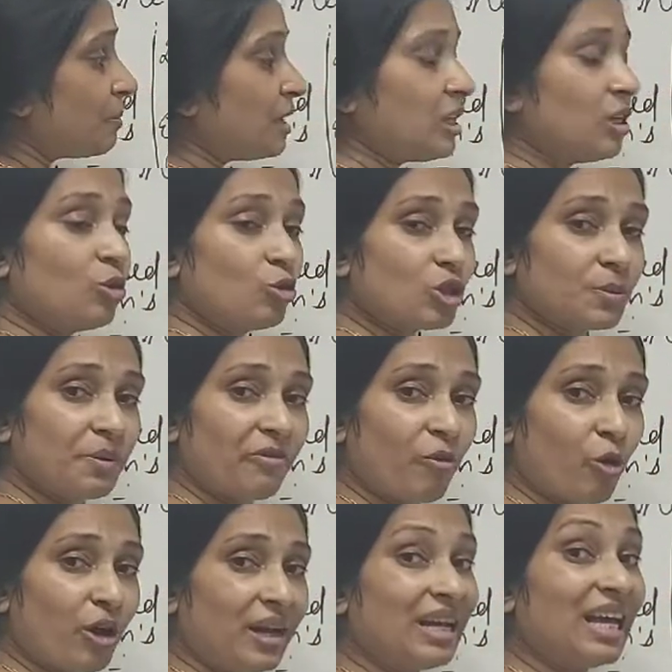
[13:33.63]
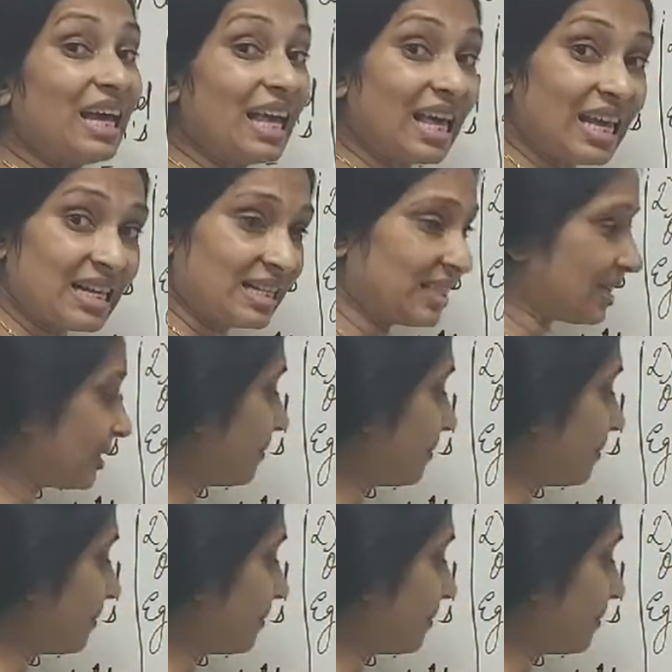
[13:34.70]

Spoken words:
being used before it? His.